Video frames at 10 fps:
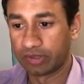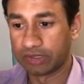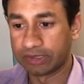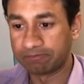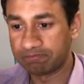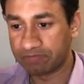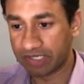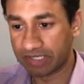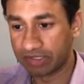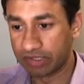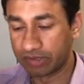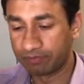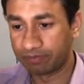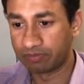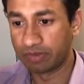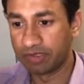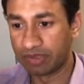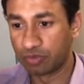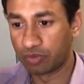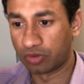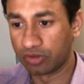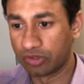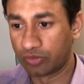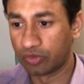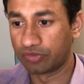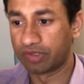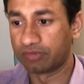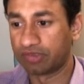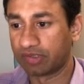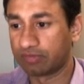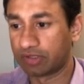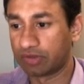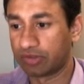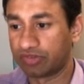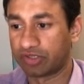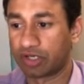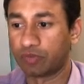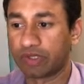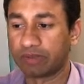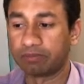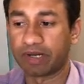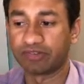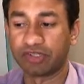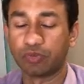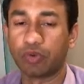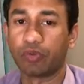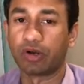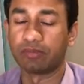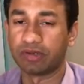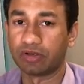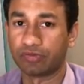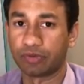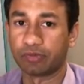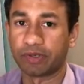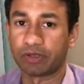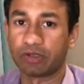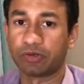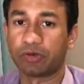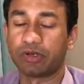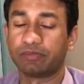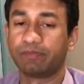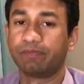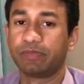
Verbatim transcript: uh, and uh, maybe remove all the rows with the missing value and check how it impacts the overall mean of the particular column.